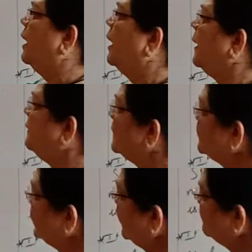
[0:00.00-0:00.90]
In the
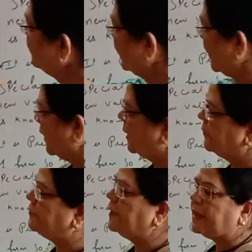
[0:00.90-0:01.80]
same way,
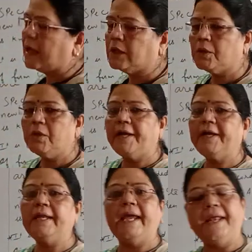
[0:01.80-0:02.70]
if we
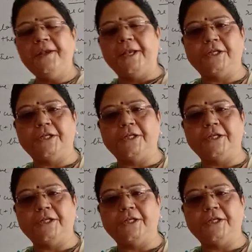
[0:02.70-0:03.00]
calculate gain